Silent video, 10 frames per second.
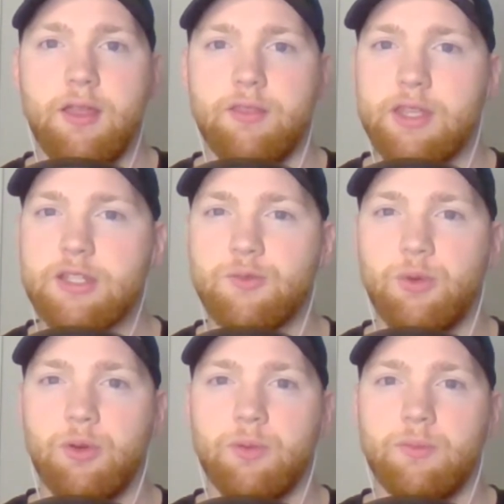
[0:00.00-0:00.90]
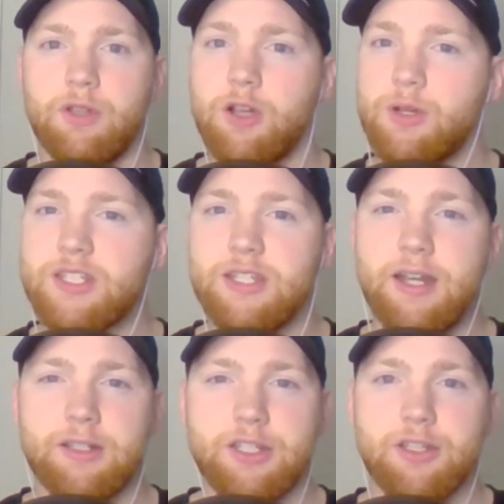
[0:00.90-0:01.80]
things will
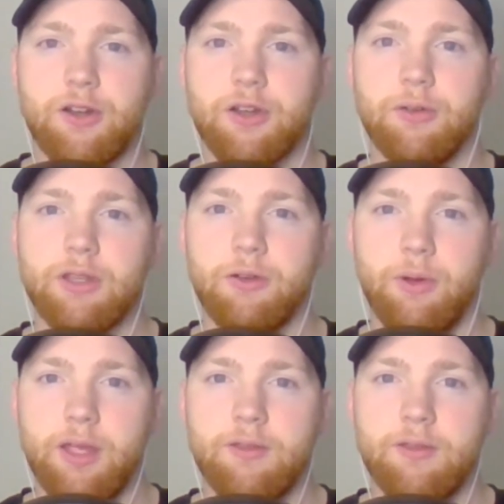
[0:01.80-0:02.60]
coincidentally start going your way.